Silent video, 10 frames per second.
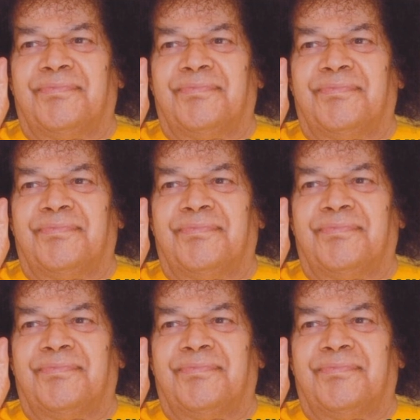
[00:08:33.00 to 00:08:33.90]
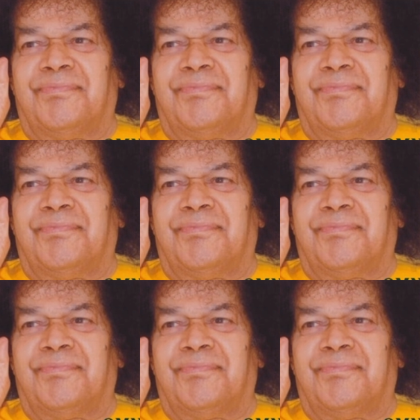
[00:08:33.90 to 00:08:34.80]

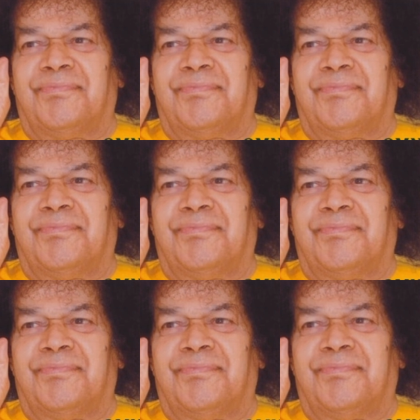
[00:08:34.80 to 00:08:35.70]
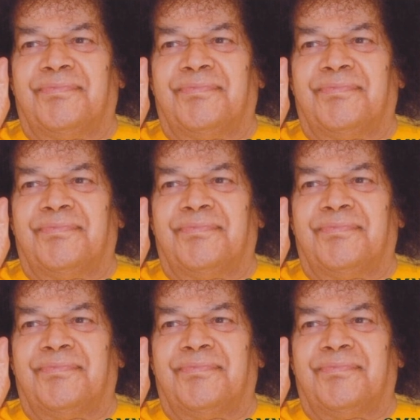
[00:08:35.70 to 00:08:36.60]

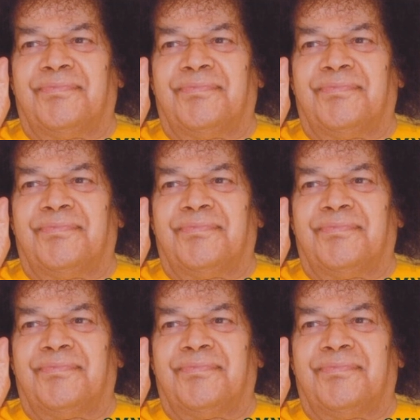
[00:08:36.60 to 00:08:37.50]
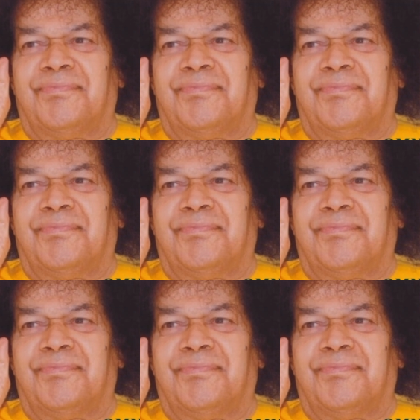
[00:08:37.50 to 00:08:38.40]

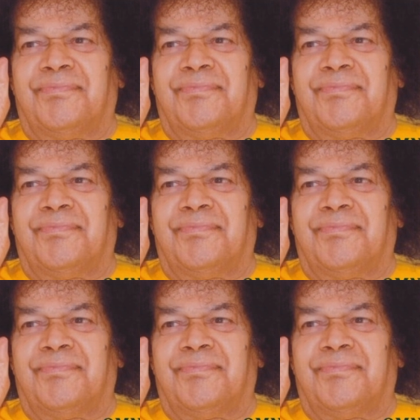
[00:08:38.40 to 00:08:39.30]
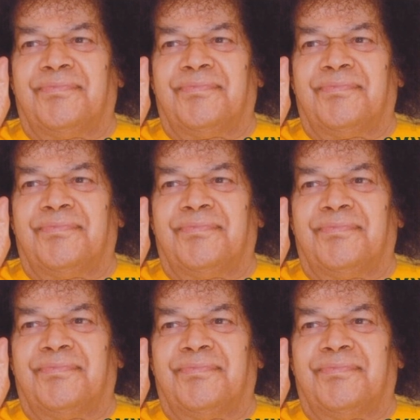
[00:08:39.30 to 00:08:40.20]

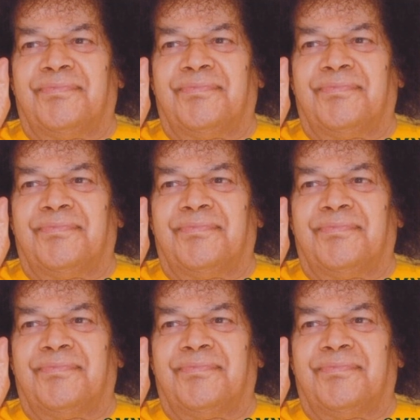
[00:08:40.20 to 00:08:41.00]
The face doesn't move, so there is nothing to read.